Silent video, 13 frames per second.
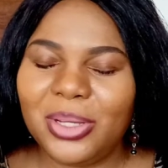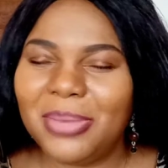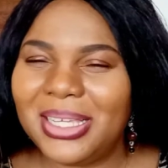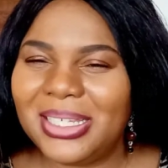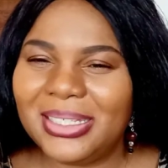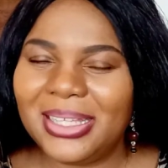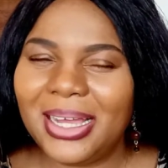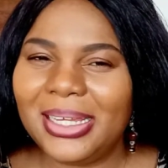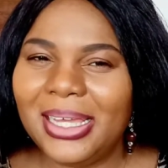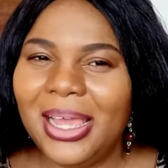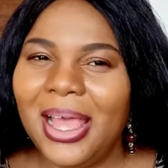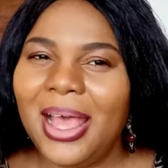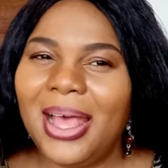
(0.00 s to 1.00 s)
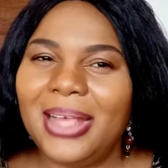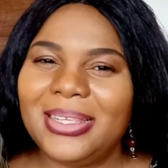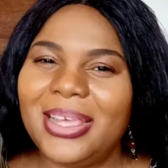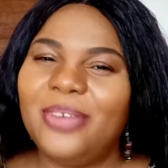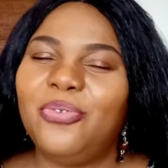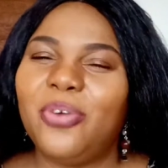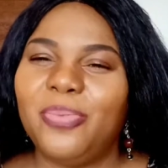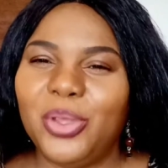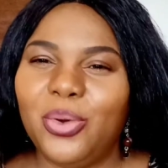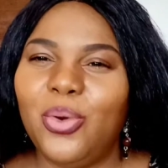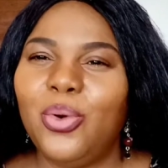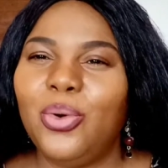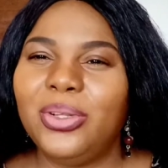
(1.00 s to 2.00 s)
to imagine that aside from the
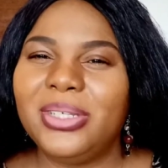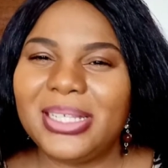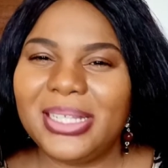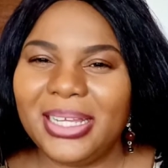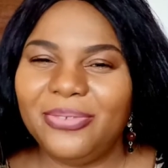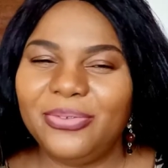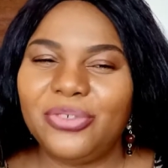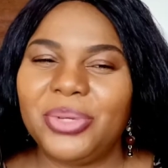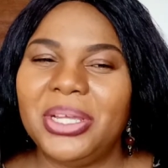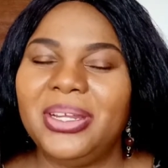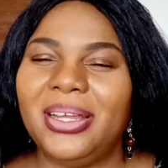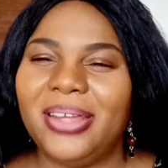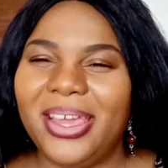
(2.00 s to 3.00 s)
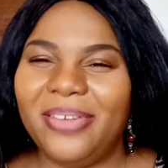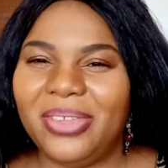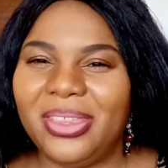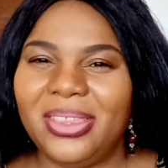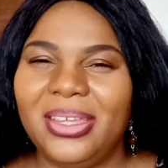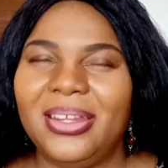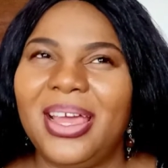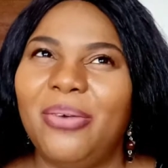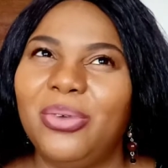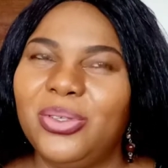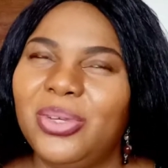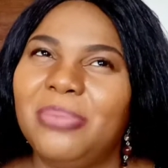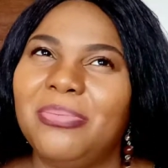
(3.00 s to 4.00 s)
whole slave trade and everything, I
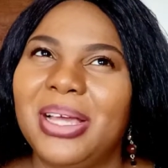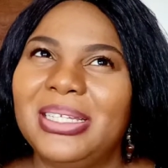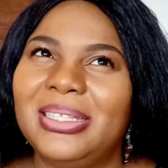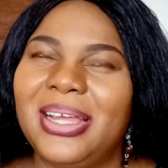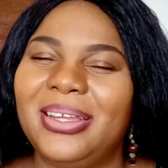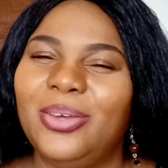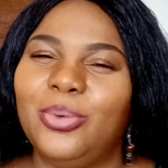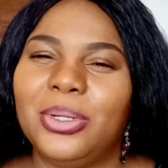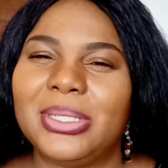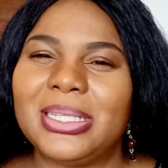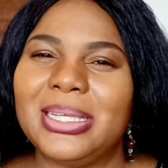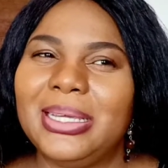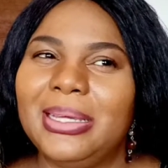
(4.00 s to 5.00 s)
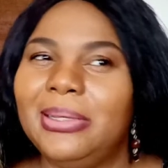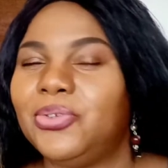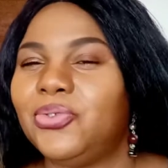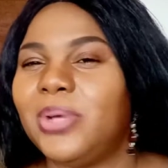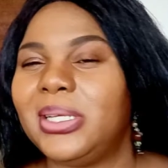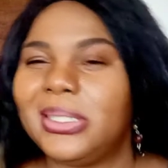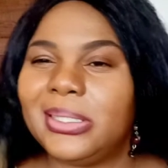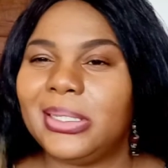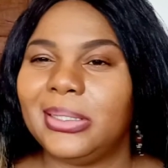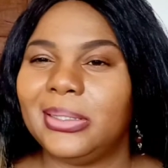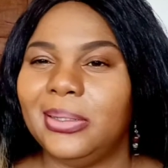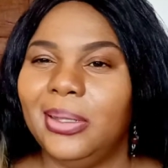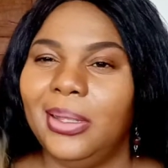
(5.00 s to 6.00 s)
want to imagine that it was
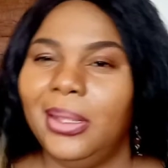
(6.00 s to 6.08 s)
interesting.